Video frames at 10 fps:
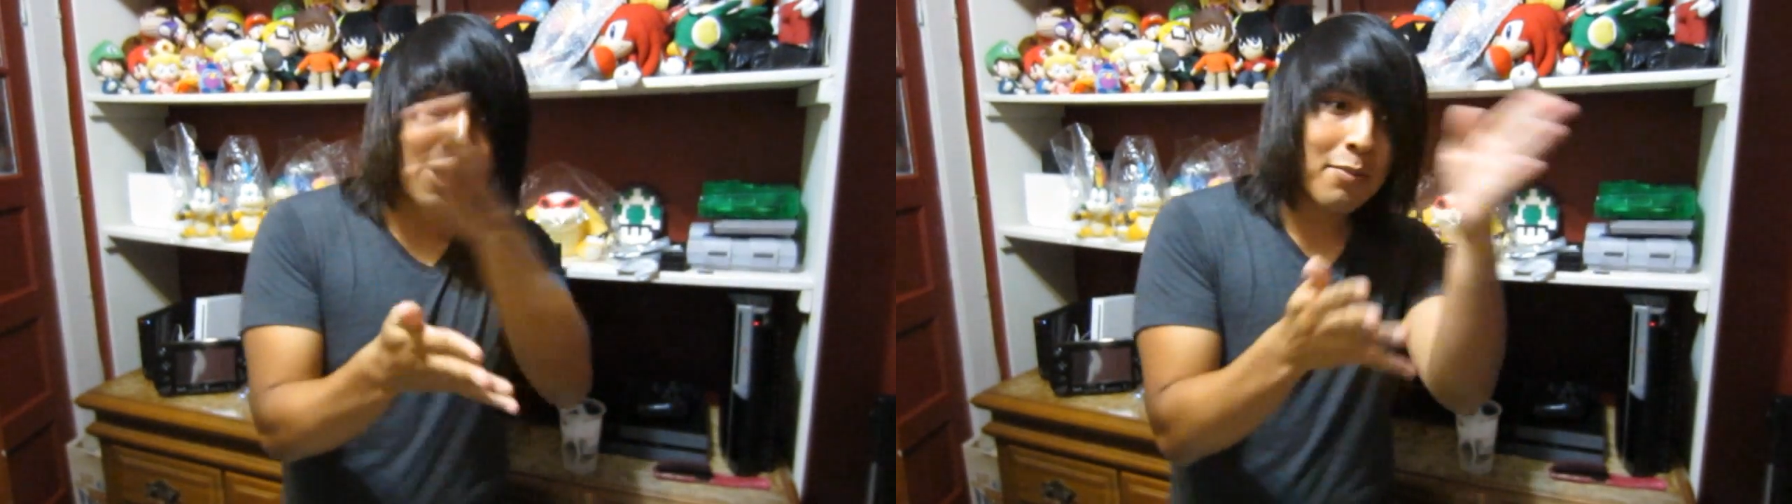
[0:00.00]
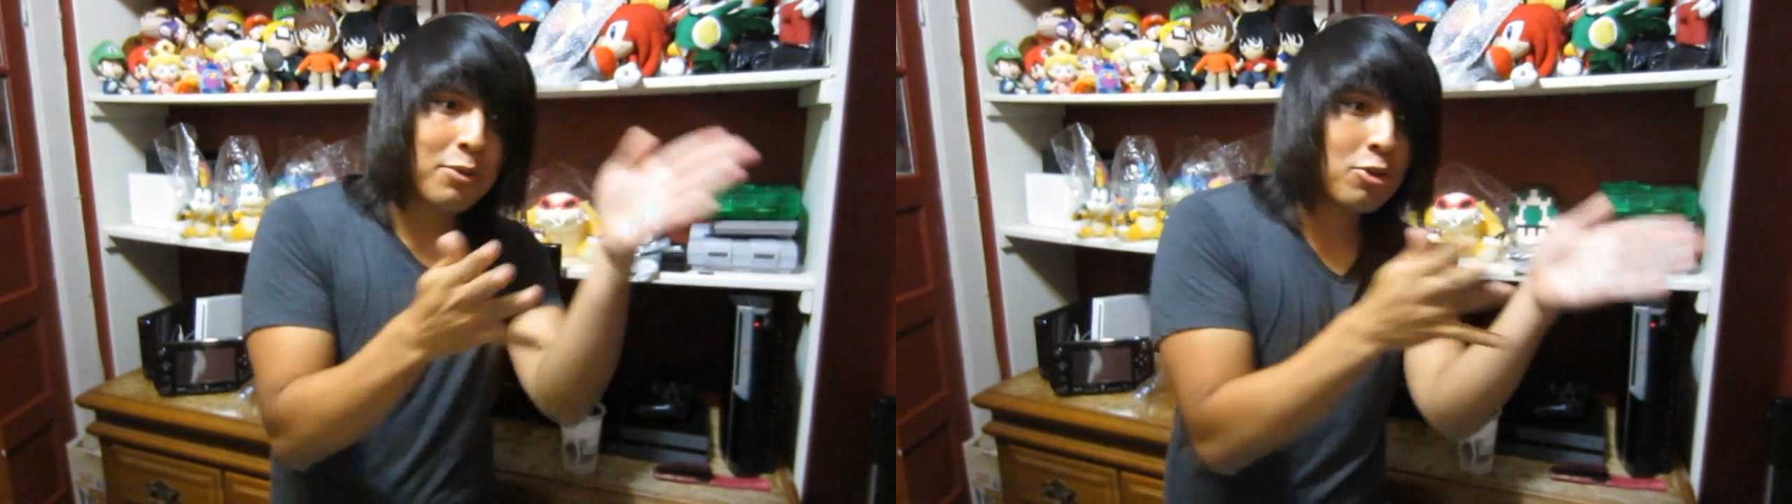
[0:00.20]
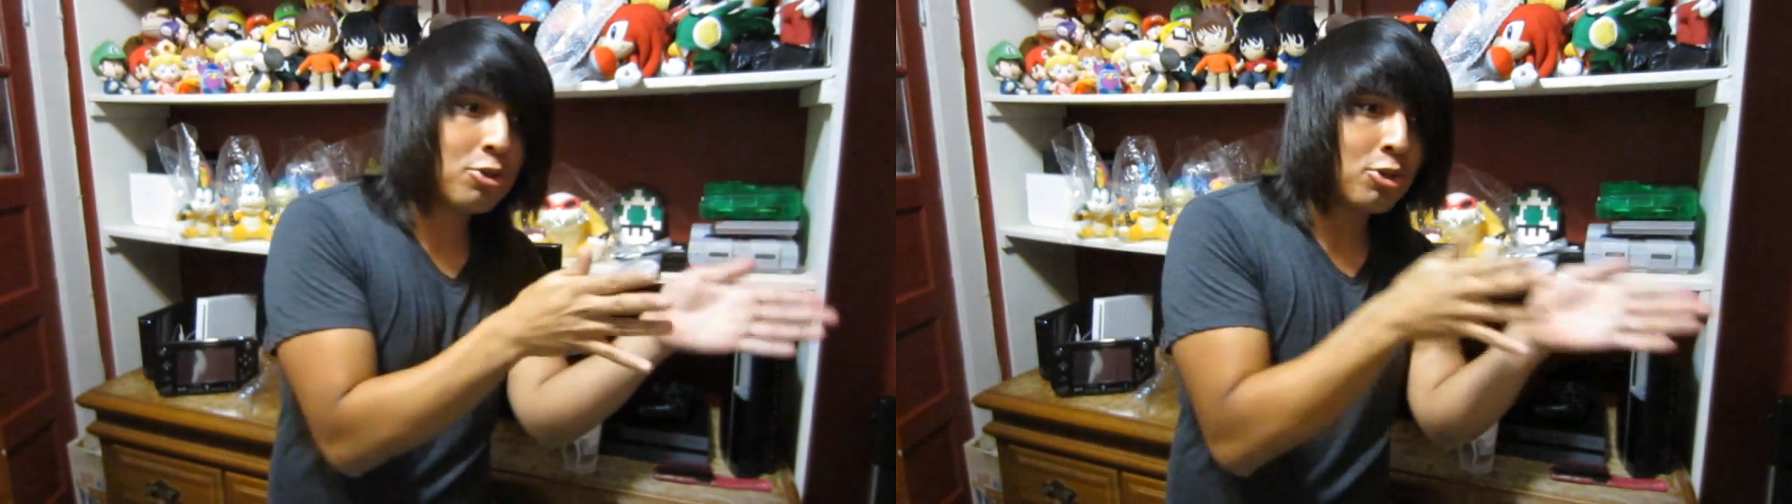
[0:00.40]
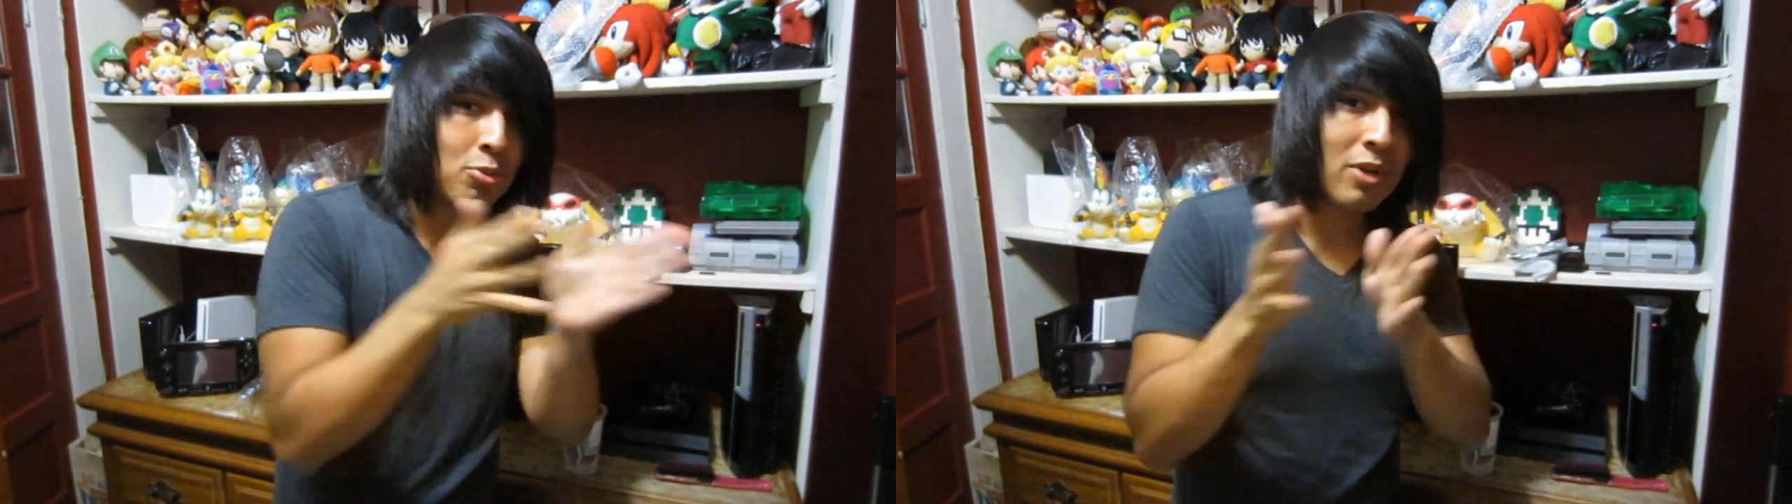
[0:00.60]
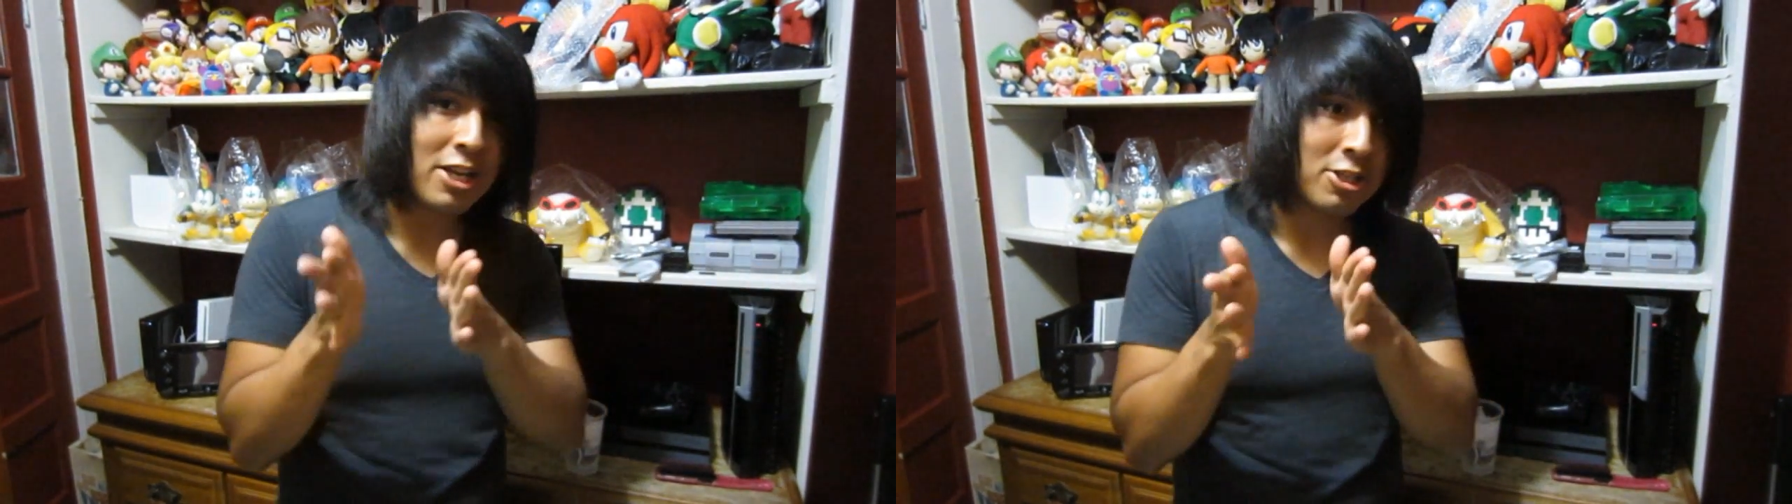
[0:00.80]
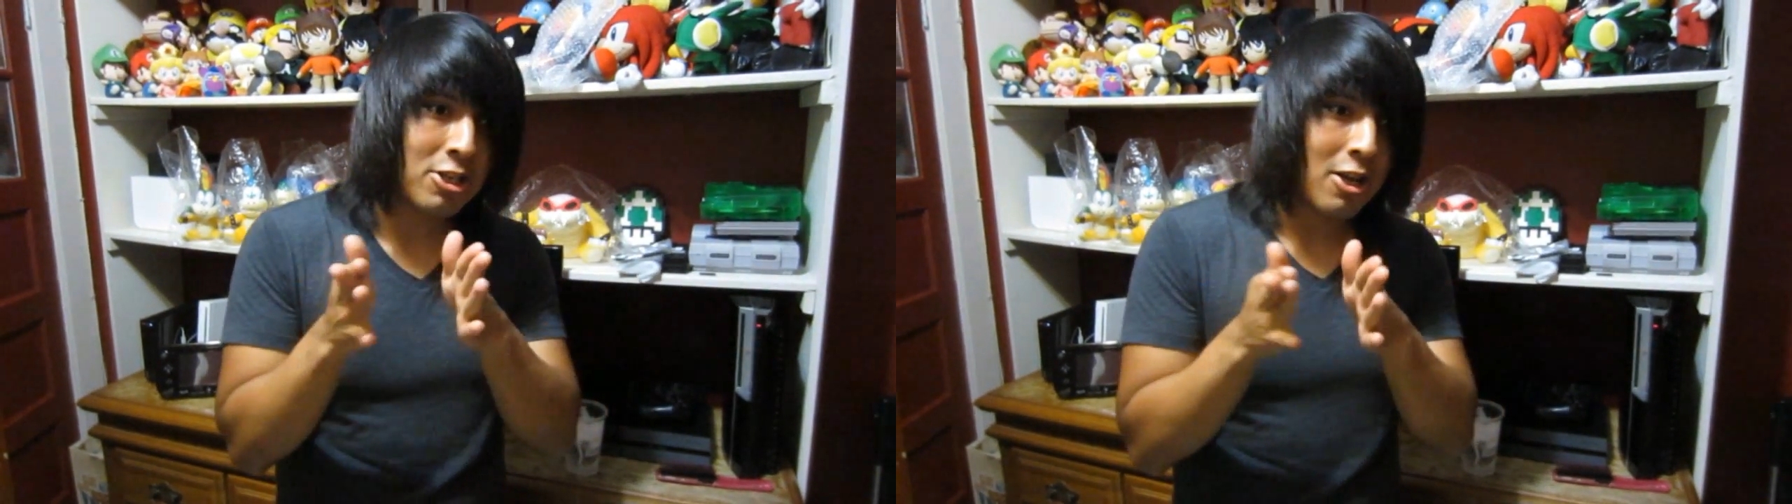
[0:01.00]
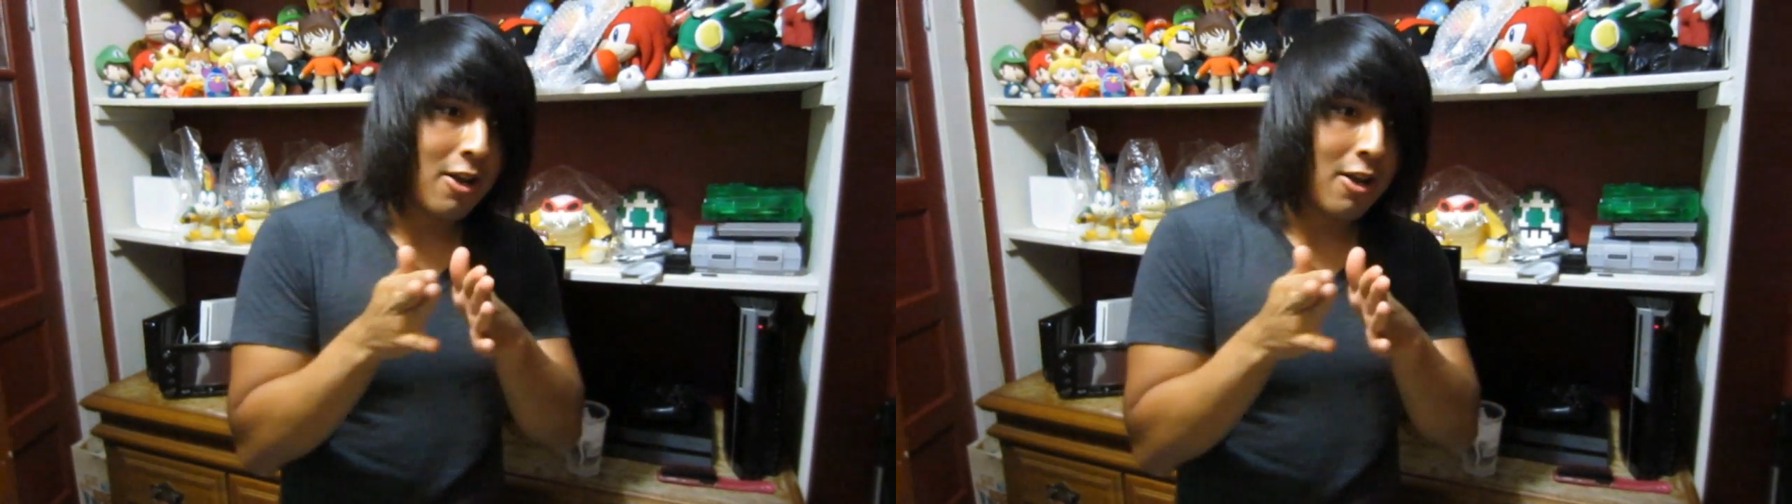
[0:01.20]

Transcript: character to switch